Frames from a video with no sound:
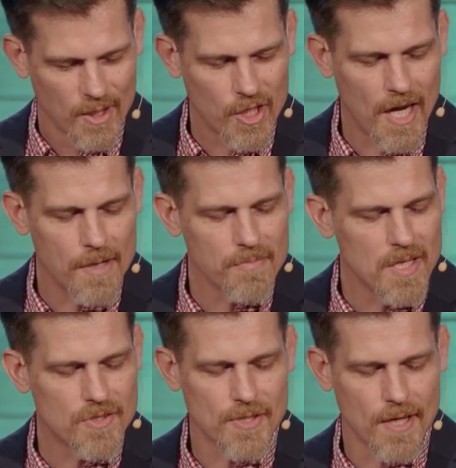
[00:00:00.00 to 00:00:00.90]
Come,
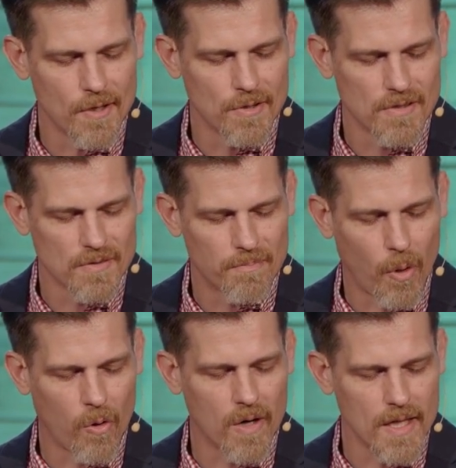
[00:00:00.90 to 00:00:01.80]
ye sinners,
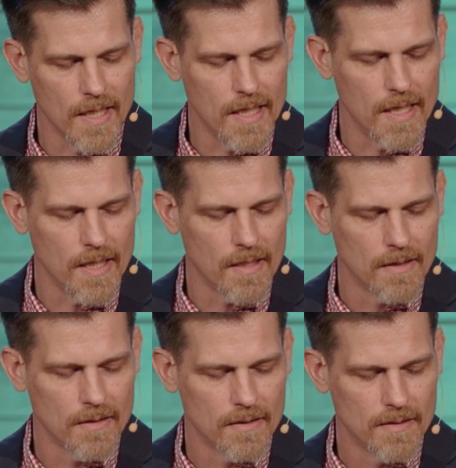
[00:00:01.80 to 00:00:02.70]
poor and needy,
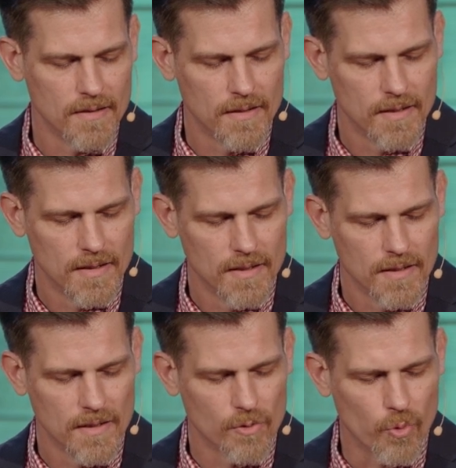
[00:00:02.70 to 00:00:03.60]

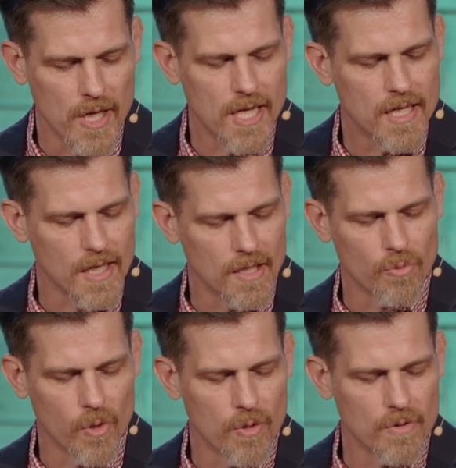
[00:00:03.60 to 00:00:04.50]
weak
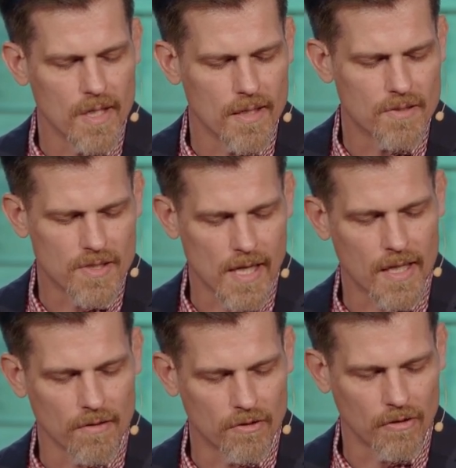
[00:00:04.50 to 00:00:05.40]
and wounded,
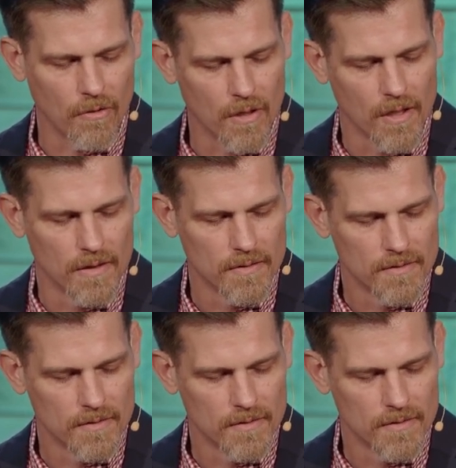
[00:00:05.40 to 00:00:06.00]
sick and sore.